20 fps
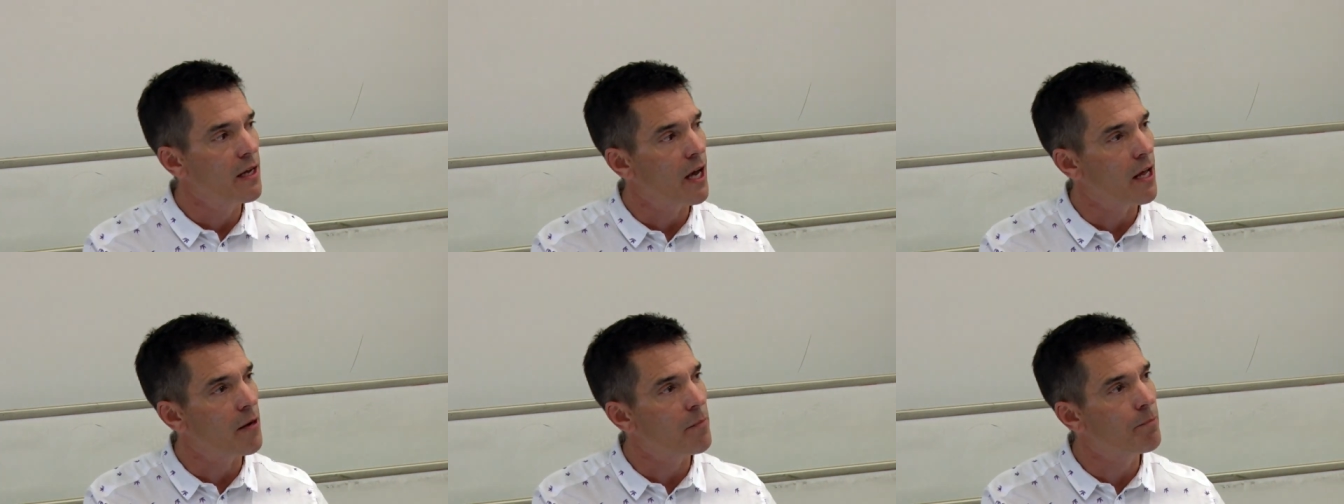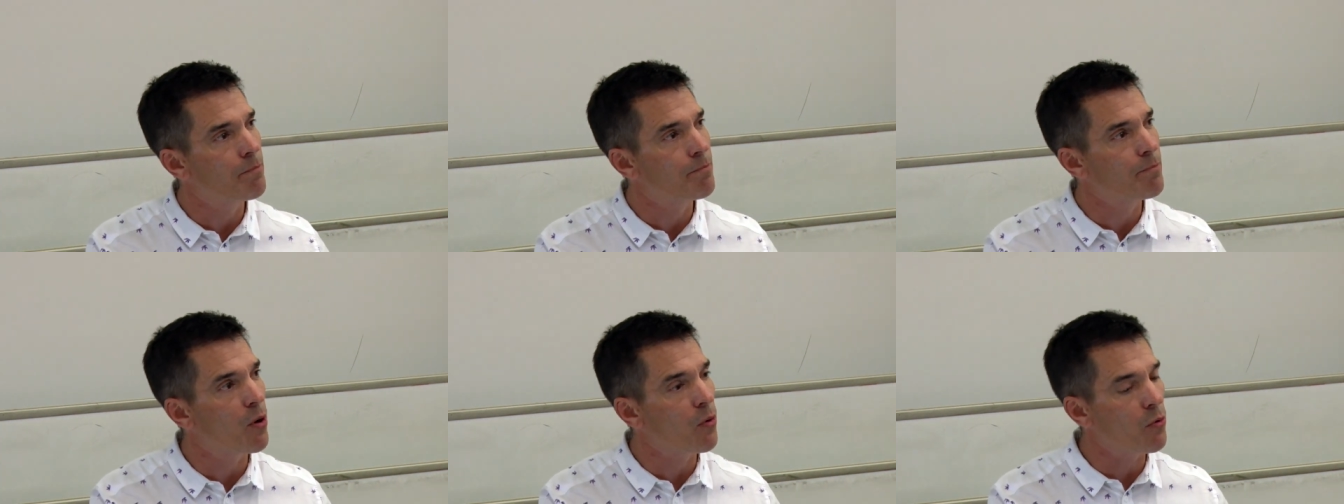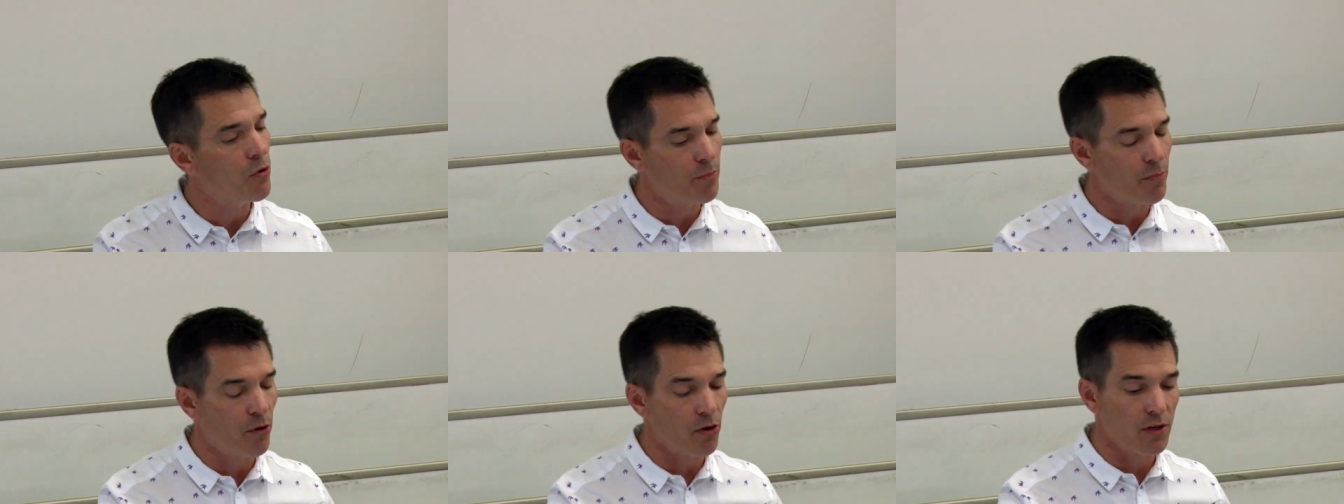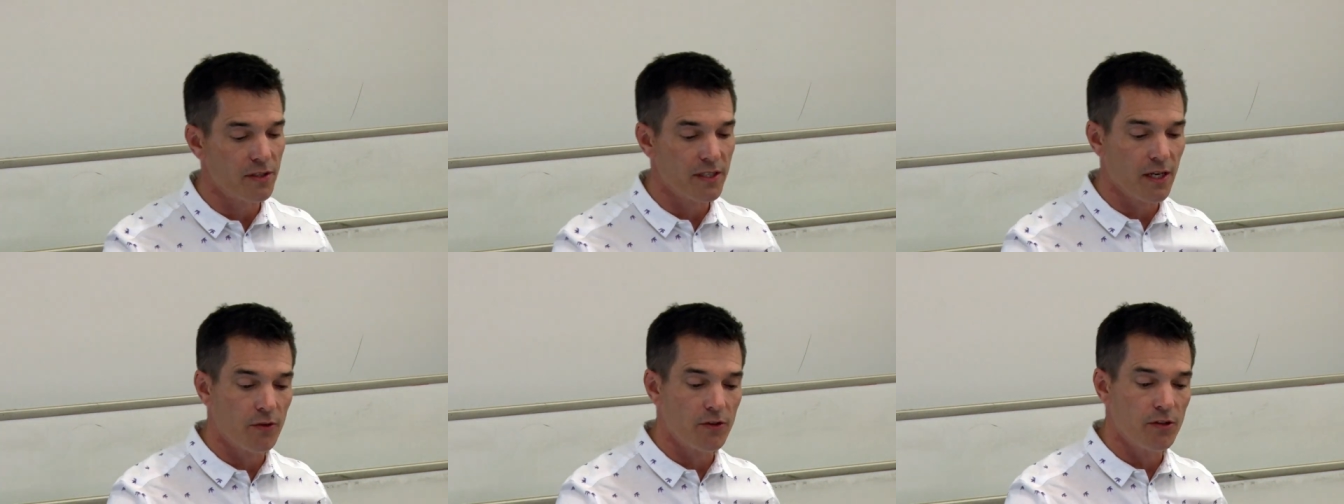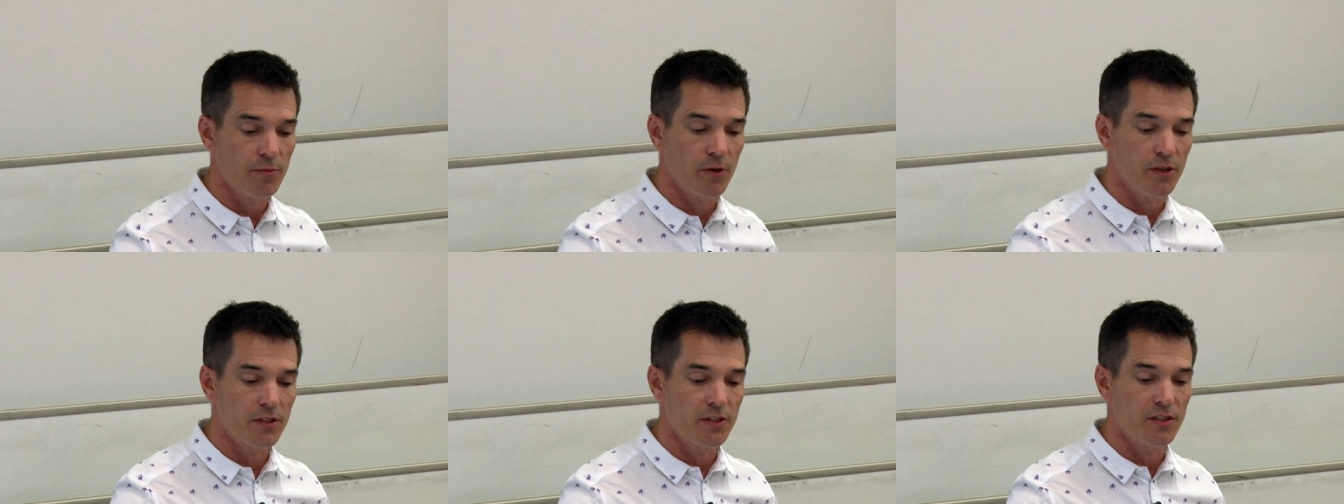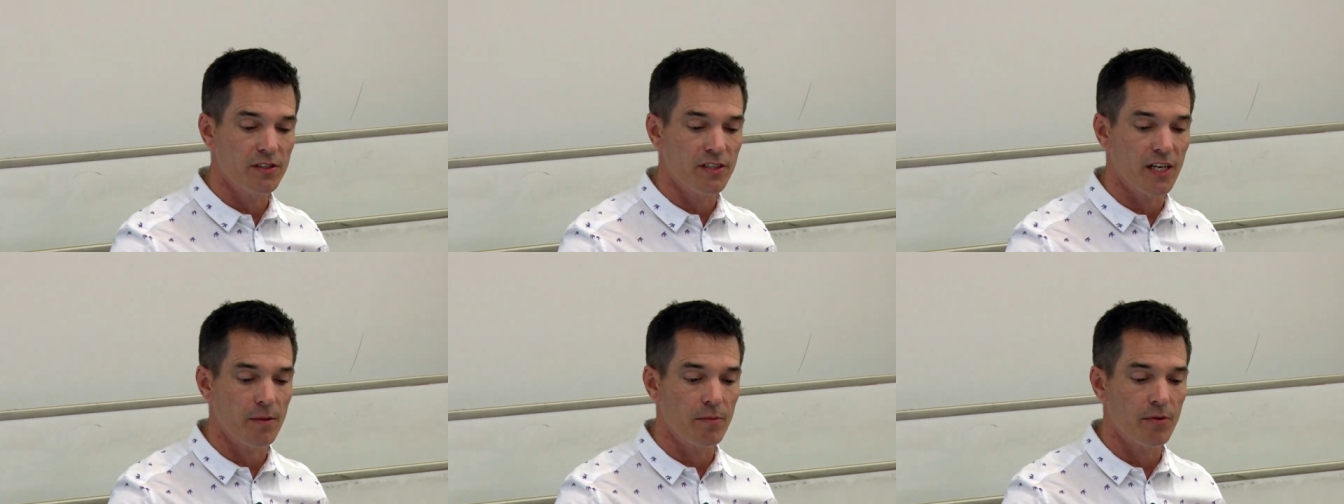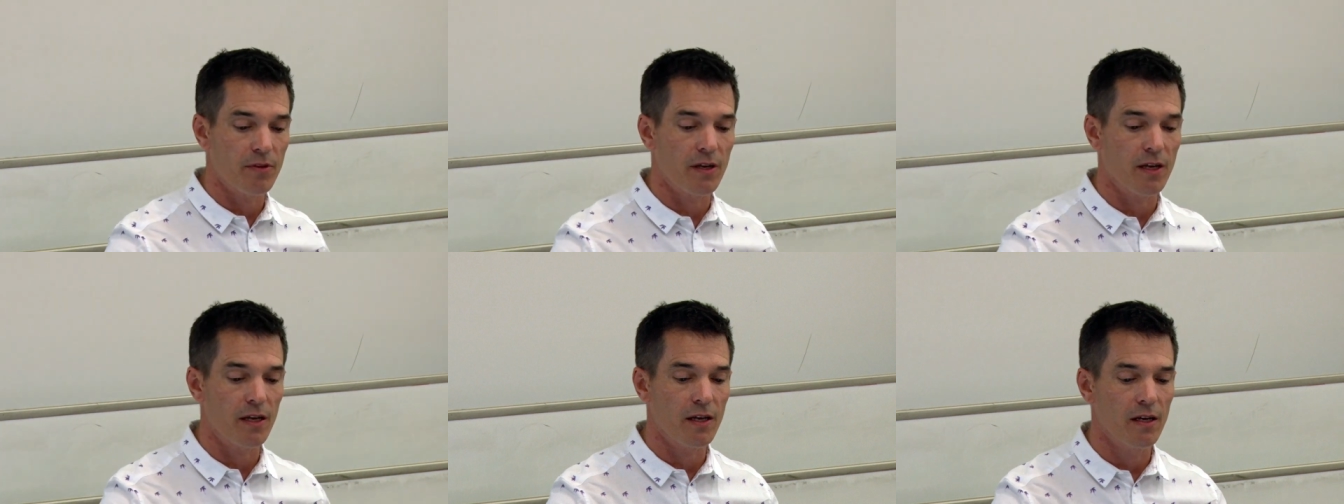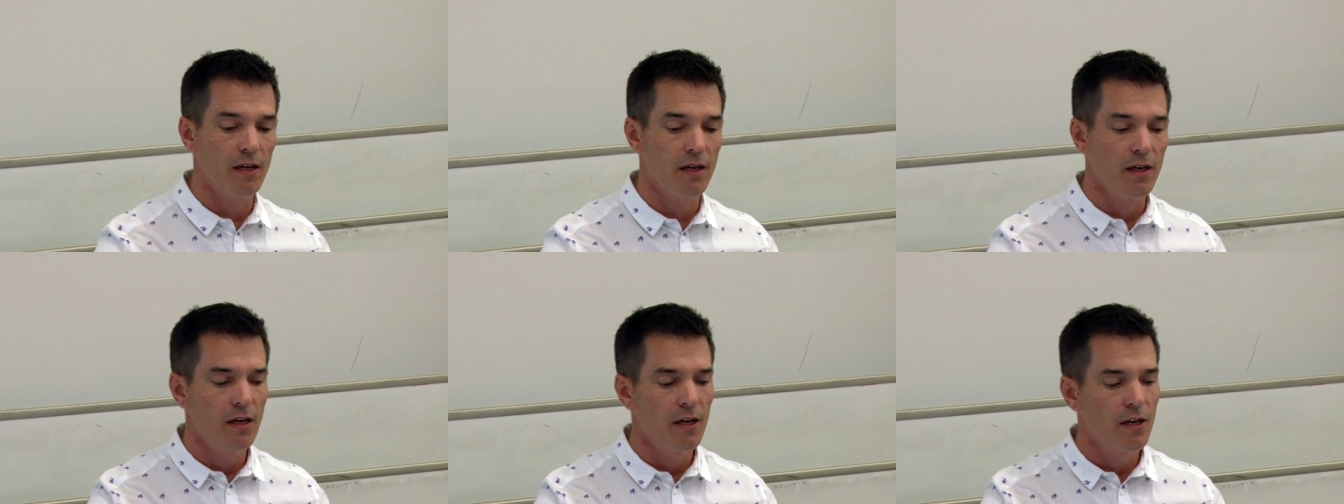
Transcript: and both boil down to much the same thing.